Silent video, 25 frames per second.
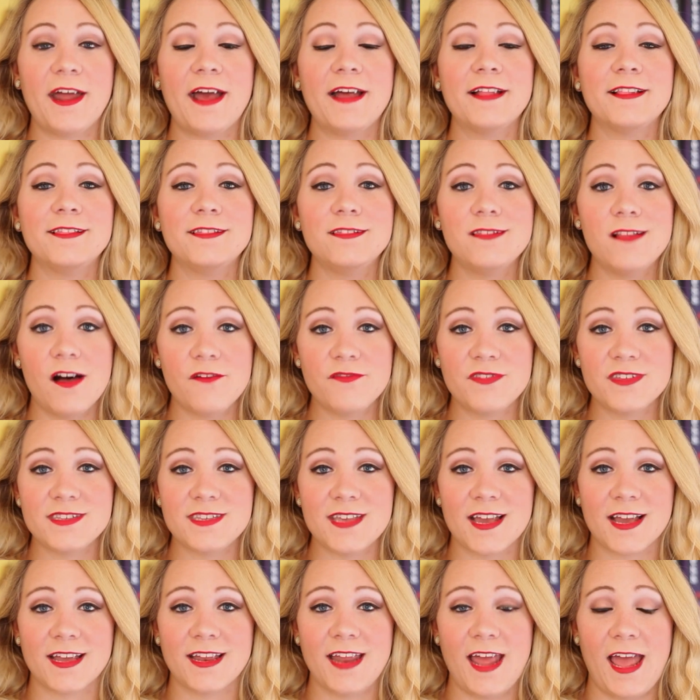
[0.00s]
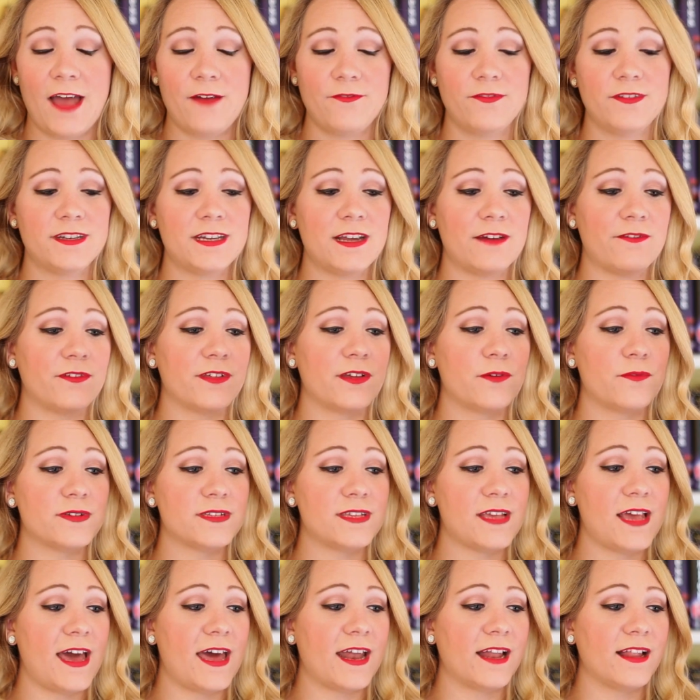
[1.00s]
I love the second half. It definitely
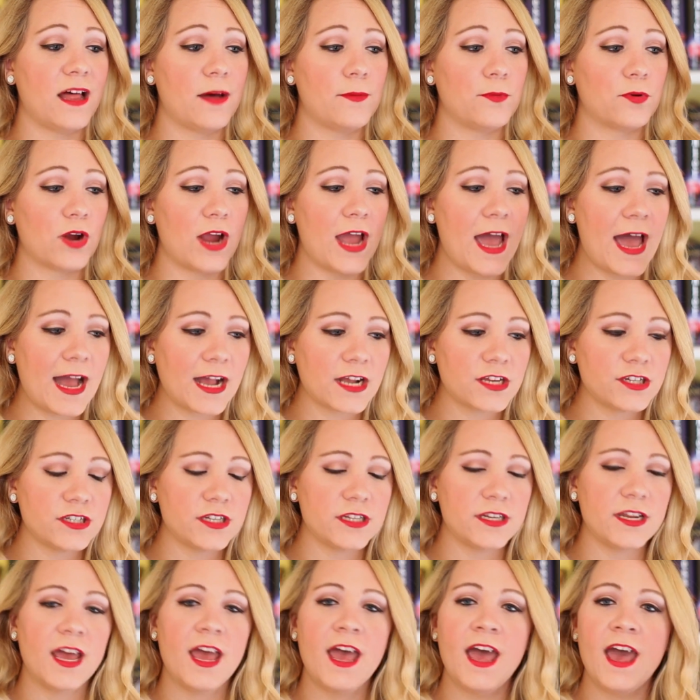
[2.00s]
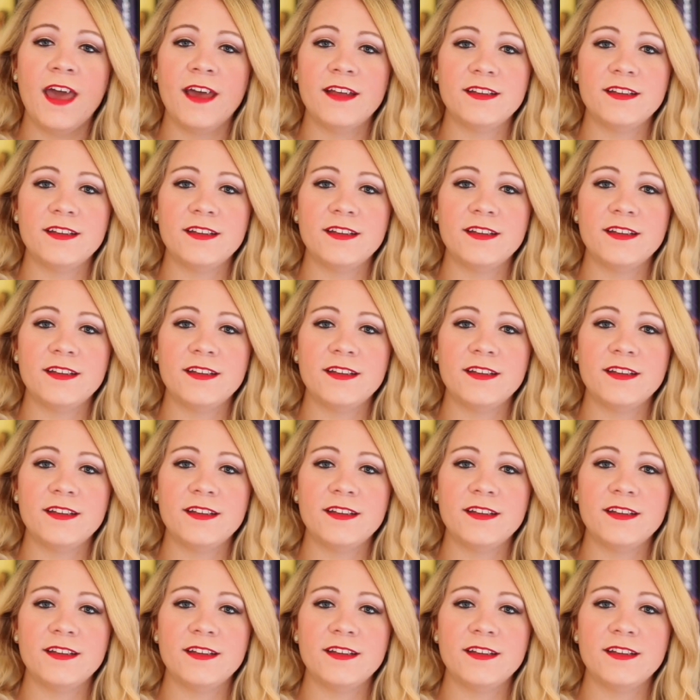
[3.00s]
had a lot more action,